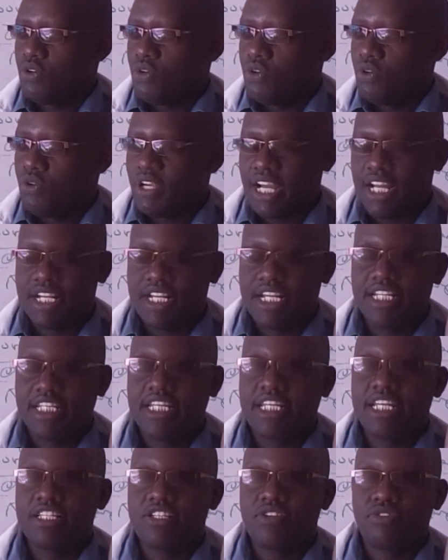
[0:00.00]
we can get
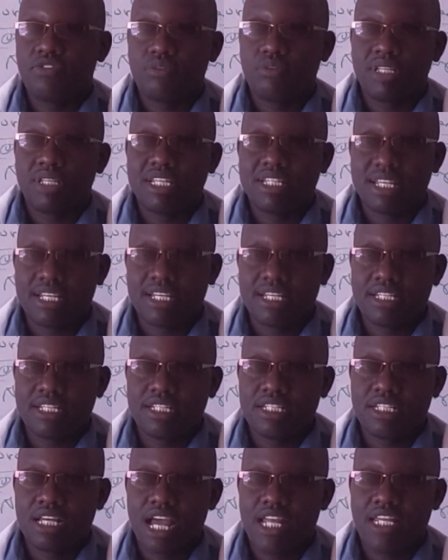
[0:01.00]
energy from the sun,
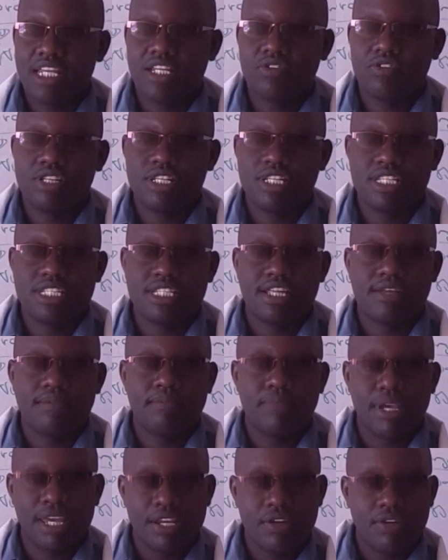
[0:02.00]
and that one is the
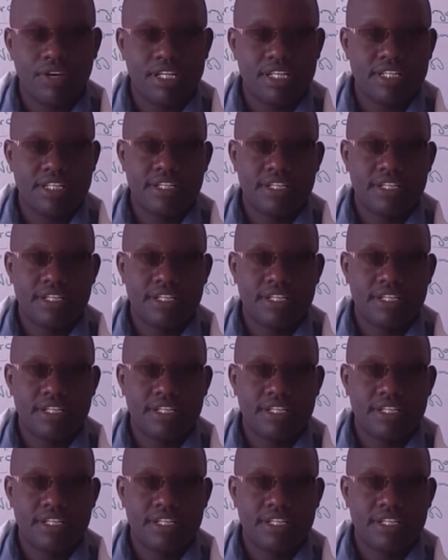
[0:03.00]
main one.